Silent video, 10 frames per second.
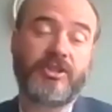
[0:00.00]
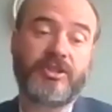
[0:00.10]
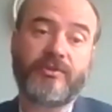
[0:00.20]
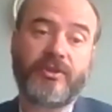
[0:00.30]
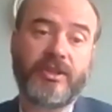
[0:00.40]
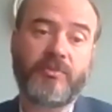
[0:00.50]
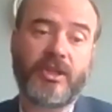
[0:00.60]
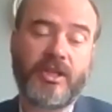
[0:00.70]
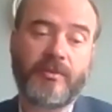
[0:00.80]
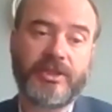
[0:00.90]
just look at
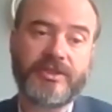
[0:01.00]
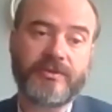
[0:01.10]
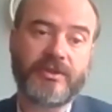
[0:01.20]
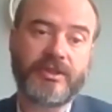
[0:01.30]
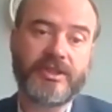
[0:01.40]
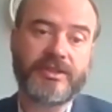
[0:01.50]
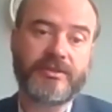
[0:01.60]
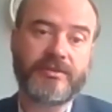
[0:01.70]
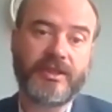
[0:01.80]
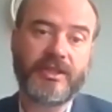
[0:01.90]
what companies are in
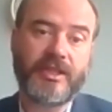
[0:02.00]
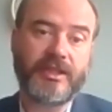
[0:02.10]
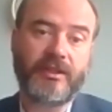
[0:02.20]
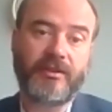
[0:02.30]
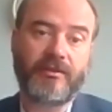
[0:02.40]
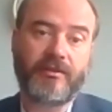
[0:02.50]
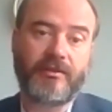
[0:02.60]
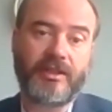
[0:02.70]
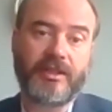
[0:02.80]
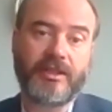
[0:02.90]

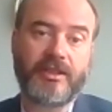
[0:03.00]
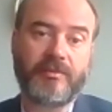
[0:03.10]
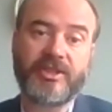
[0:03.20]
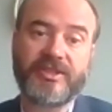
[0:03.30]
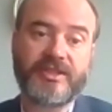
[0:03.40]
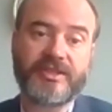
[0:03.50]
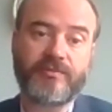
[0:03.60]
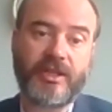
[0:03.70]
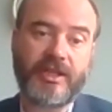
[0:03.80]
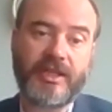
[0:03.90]
the business
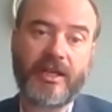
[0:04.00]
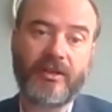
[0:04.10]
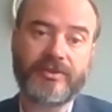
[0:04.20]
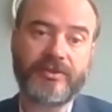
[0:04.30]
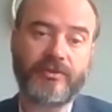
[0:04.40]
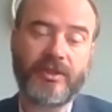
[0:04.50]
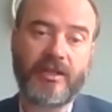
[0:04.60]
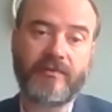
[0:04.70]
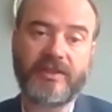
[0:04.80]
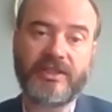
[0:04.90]
right now. So you
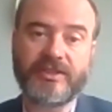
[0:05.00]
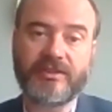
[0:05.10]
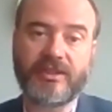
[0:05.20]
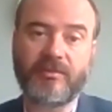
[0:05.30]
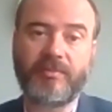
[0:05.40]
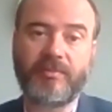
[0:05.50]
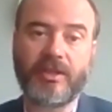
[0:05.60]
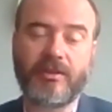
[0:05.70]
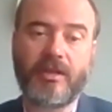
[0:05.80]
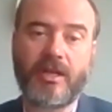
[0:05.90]
have Eastlink,
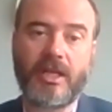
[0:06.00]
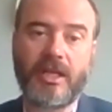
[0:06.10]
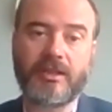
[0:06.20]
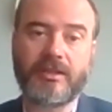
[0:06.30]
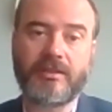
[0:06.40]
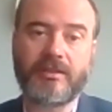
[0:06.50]
Bell Alliant,